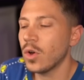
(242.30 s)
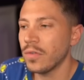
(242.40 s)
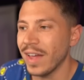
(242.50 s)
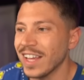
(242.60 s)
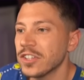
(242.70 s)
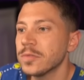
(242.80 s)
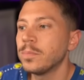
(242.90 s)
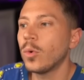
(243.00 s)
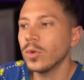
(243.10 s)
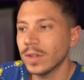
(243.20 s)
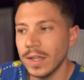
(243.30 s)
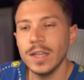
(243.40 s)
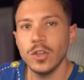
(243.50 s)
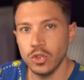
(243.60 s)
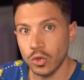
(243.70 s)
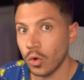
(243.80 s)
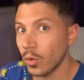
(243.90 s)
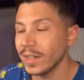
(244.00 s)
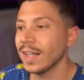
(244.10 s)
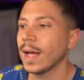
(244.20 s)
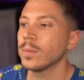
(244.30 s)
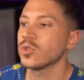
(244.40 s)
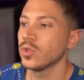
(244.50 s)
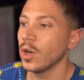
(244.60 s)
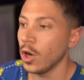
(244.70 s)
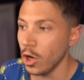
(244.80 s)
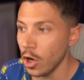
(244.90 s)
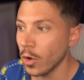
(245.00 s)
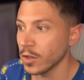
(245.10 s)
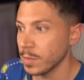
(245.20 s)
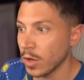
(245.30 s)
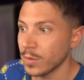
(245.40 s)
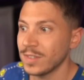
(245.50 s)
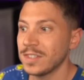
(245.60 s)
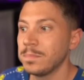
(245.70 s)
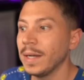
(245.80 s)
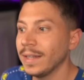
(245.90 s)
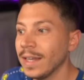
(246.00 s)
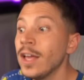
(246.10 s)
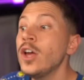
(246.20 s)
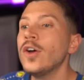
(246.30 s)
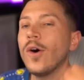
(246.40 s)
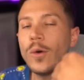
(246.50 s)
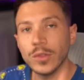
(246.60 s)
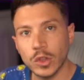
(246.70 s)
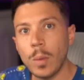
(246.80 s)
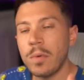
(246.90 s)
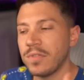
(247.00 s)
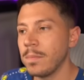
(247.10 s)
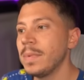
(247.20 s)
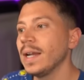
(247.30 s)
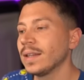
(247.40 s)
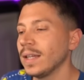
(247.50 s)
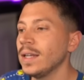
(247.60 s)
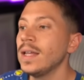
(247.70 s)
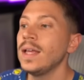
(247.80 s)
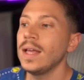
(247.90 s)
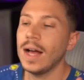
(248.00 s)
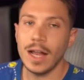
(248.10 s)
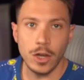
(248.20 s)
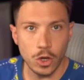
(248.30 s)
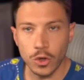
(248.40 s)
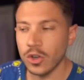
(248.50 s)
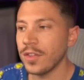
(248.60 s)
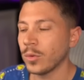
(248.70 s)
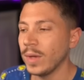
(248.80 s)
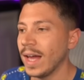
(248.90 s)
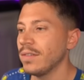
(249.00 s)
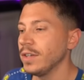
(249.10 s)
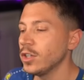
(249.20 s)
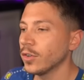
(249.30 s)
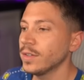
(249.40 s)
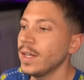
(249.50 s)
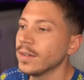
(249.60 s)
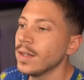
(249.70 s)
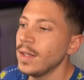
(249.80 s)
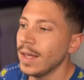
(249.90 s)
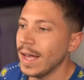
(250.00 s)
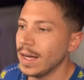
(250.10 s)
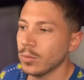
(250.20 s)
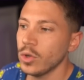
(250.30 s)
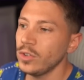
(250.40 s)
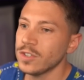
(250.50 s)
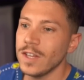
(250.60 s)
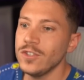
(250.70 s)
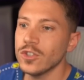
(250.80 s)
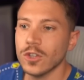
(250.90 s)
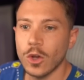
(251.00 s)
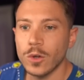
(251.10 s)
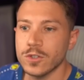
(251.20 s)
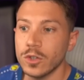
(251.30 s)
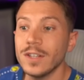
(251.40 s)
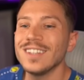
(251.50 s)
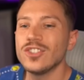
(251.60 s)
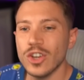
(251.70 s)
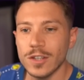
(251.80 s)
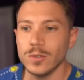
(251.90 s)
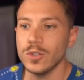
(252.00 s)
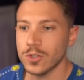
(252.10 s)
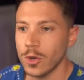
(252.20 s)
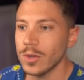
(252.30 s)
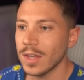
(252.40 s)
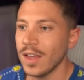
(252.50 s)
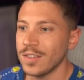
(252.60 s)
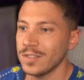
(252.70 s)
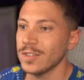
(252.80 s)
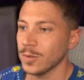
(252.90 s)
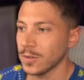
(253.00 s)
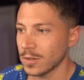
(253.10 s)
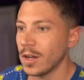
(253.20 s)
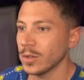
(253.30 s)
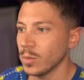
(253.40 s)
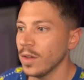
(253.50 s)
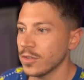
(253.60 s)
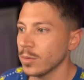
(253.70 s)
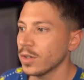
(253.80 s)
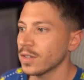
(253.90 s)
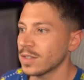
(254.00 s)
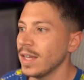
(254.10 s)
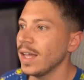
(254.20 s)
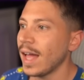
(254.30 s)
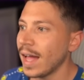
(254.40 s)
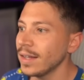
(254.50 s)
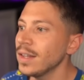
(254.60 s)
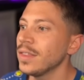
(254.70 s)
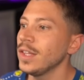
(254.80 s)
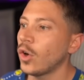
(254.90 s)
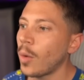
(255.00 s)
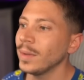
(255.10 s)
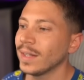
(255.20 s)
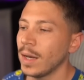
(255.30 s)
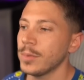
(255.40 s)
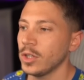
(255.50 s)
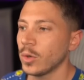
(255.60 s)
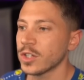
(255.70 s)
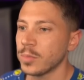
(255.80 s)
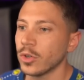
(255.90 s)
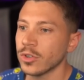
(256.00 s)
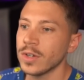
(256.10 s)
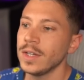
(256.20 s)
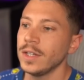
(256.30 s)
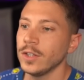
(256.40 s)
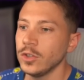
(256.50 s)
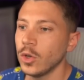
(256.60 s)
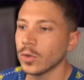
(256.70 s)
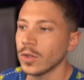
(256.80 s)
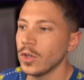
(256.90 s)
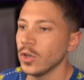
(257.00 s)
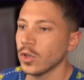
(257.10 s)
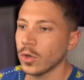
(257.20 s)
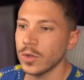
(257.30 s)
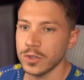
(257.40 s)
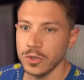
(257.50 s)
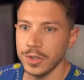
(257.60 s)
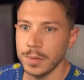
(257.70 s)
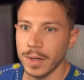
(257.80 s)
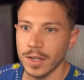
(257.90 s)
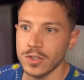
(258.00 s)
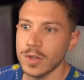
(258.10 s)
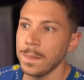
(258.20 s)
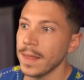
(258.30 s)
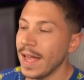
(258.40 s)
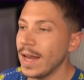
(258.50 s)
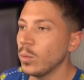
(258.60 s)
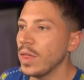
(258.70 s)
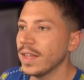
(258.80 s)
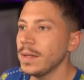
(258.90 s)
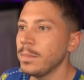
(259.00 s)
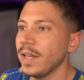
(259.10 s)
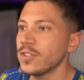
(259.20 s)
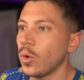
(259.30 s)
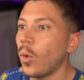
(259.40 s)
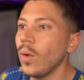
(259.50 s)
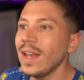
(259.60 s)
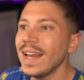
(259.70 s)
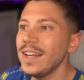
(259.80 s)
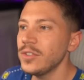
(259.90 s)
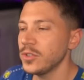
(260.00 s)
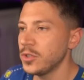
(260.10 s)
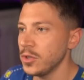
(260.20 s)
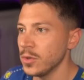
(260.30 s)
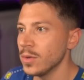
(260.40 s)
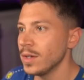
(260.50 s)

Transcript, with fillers: of exporting your already captured logs, because this is building on top of the built-in logger that we have in .NET. And I'm going to say just console, just to showcase this to start with. So I'm going to say add the OpenTelemetry.exporter.console NuGet package. And with that in place, all I need to do